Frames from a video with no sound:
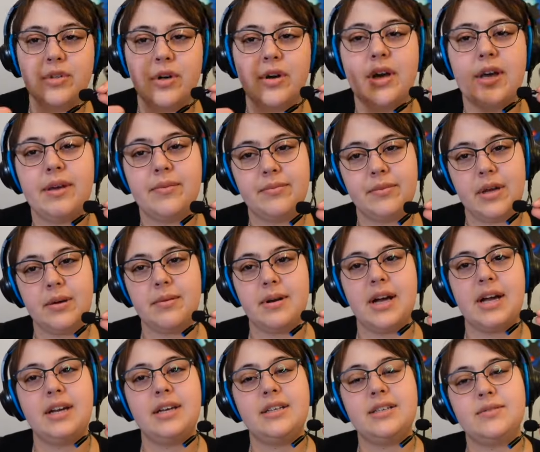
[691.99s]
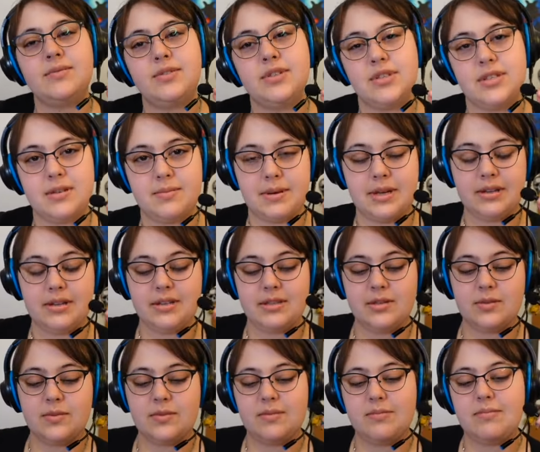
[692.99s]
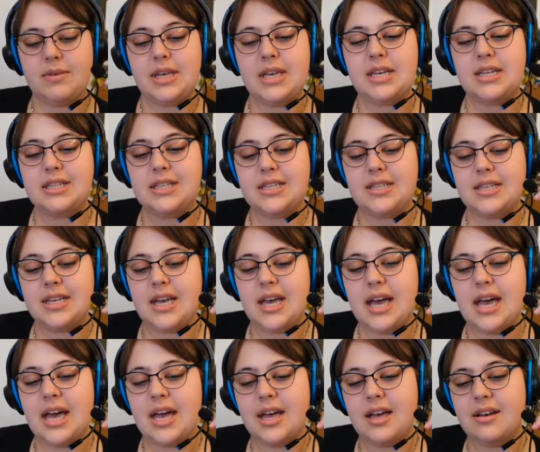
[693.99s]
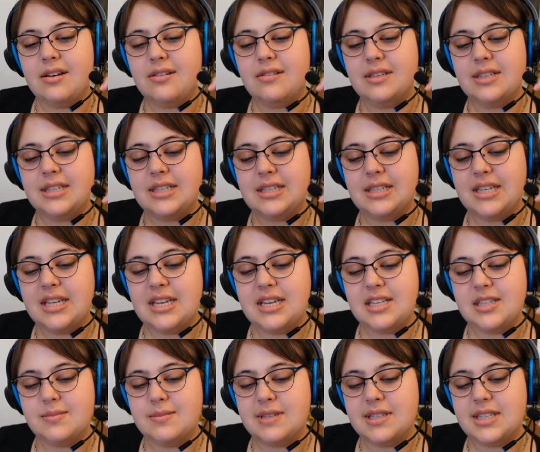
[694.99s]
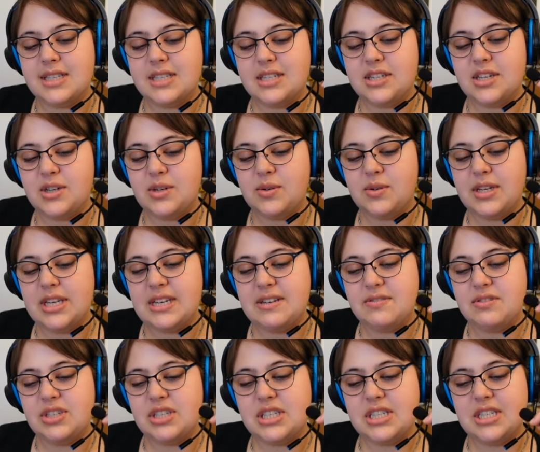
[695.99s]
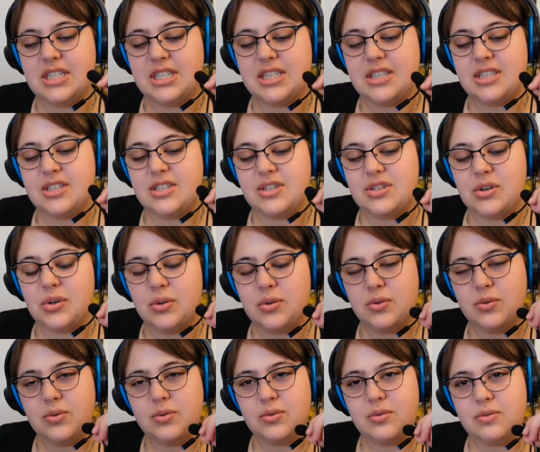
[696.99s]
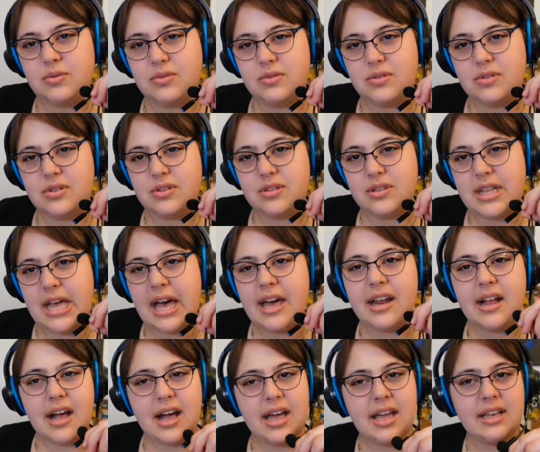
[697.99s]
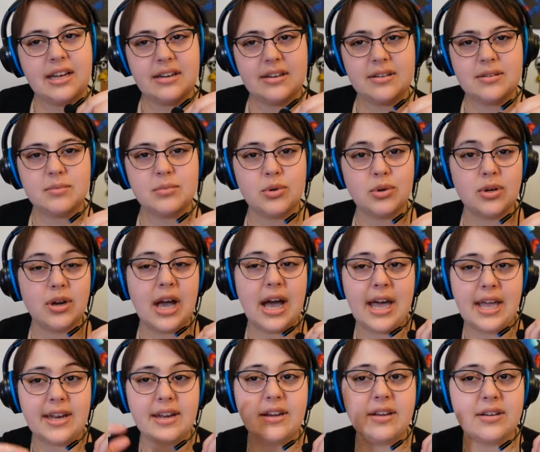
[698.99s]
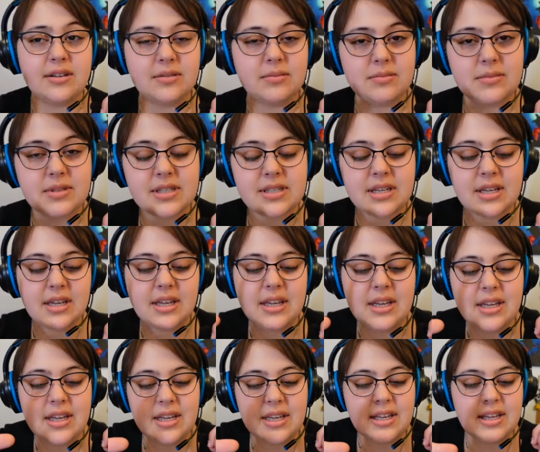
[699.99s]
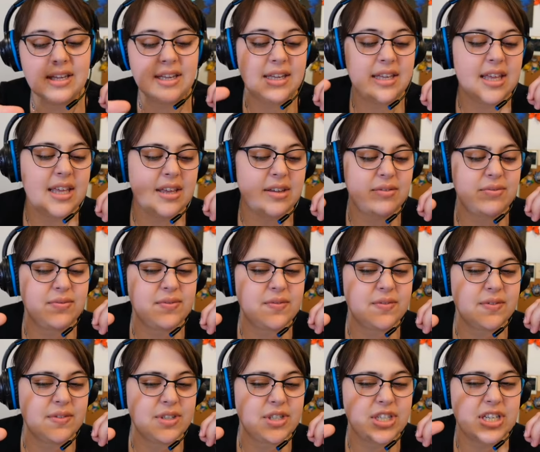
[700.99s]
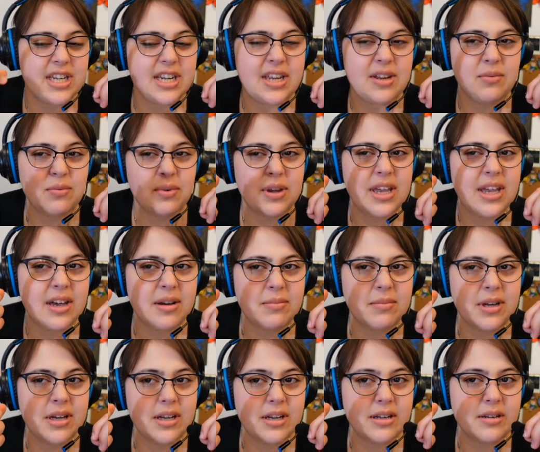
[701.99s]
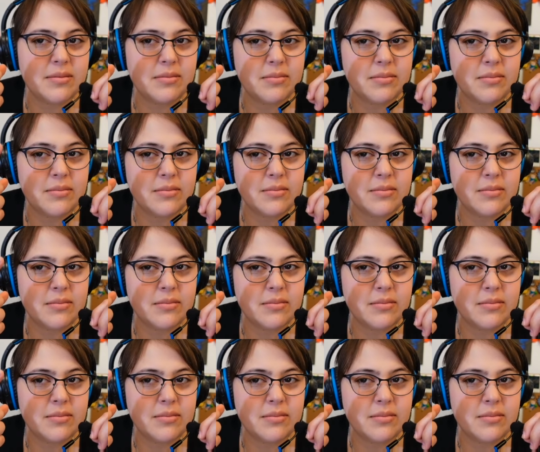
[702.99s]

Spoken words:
Okay, I'm kind of confused about this one, because how is the lady supposed to know if she stole that item or items if she didn't ring them up